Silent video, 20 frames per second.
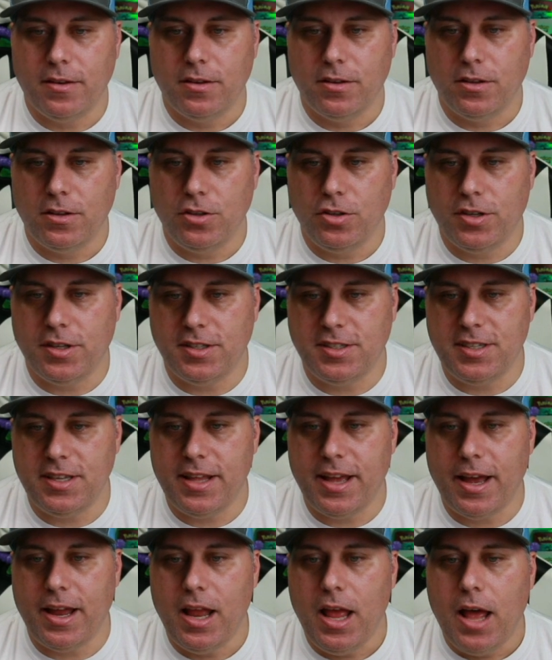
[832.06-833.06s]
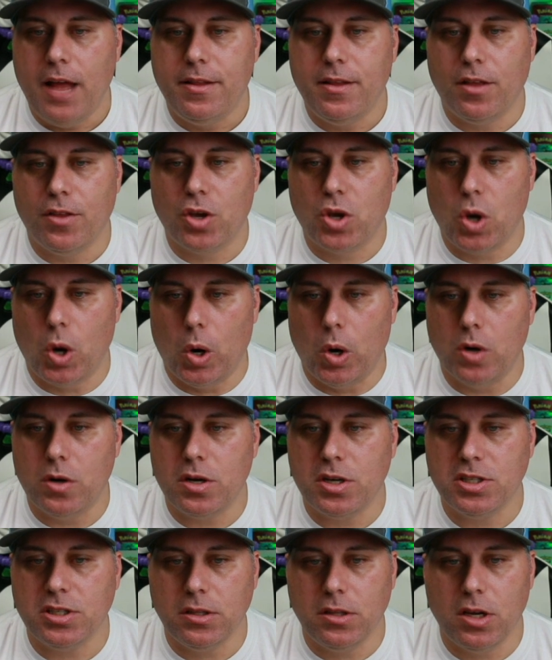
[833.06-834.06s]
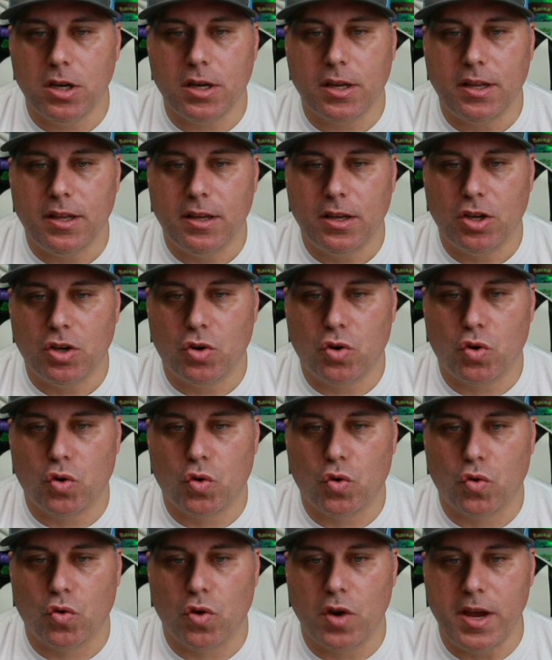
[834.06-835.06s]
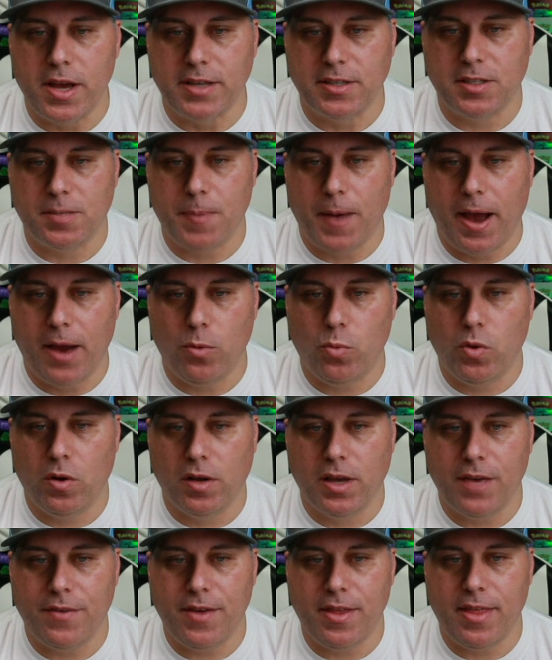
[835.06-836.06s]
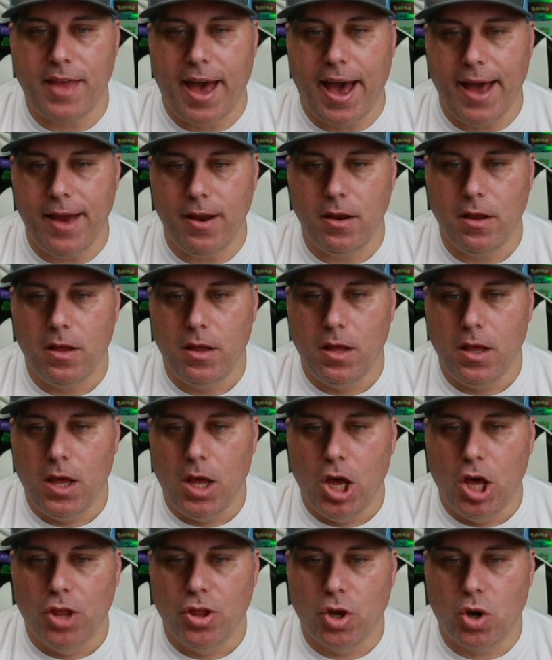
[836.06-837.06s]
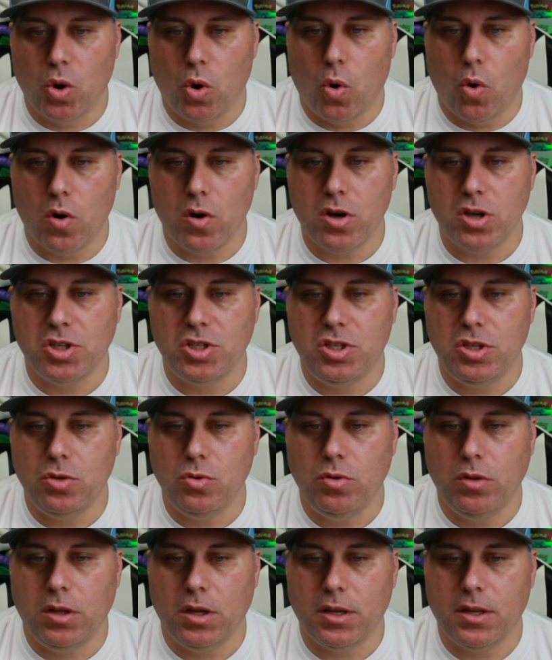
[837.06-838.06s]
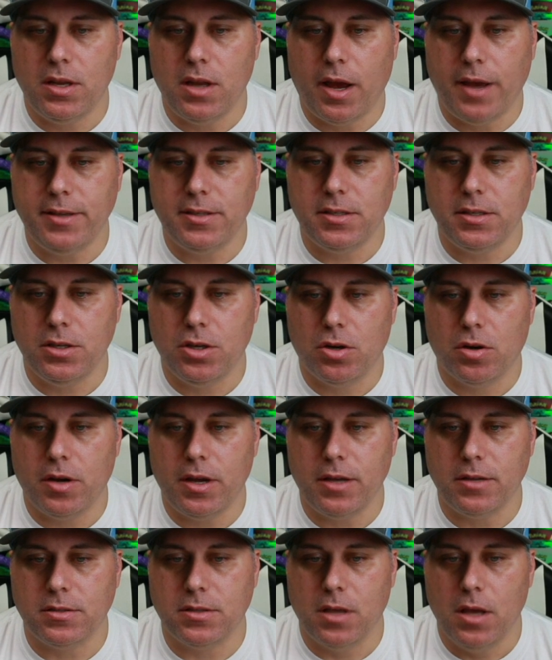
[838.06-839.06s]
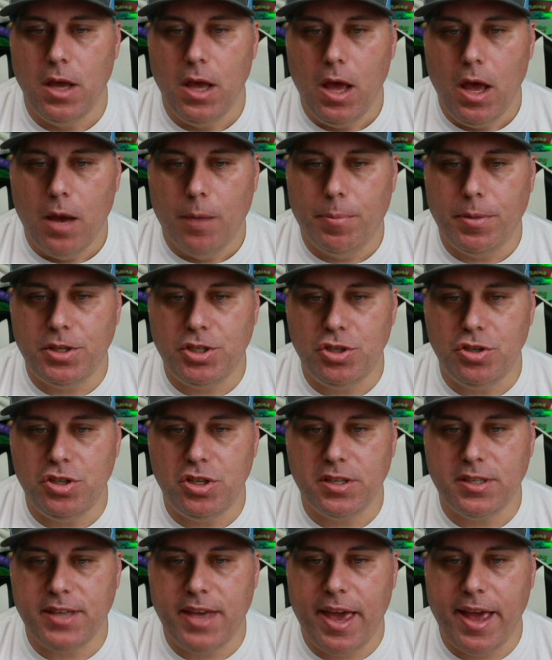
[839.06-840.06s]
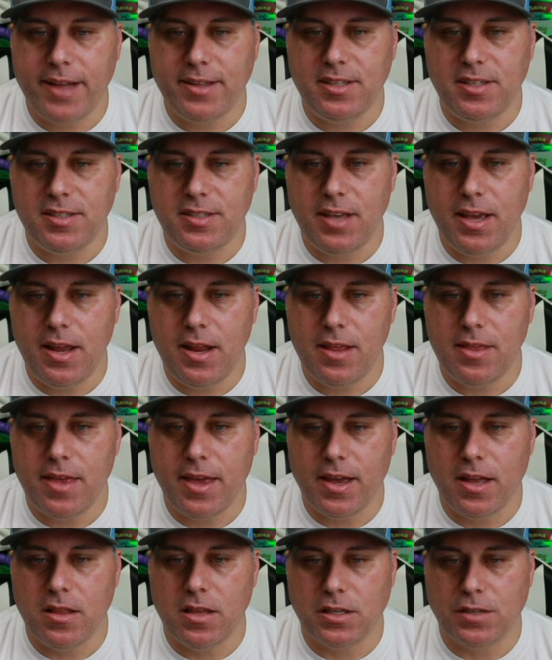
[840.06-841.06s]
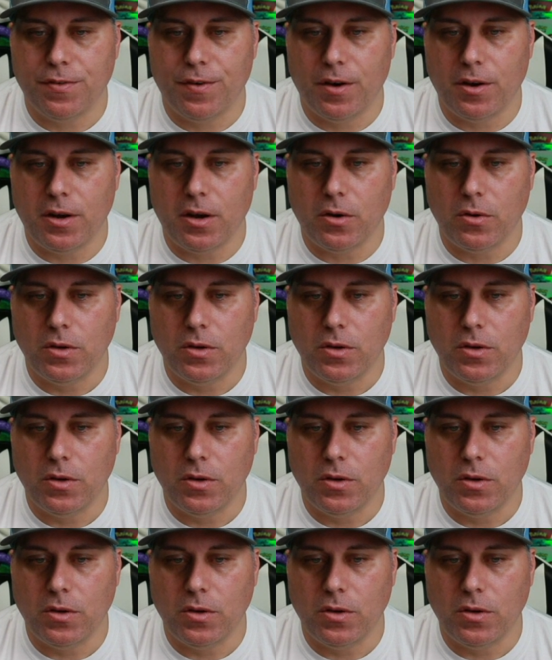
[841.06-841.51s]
You can see that. Now the corners look crisp. I will give it that. The corners do look nice and crisp. But you just can't see anything in this photo.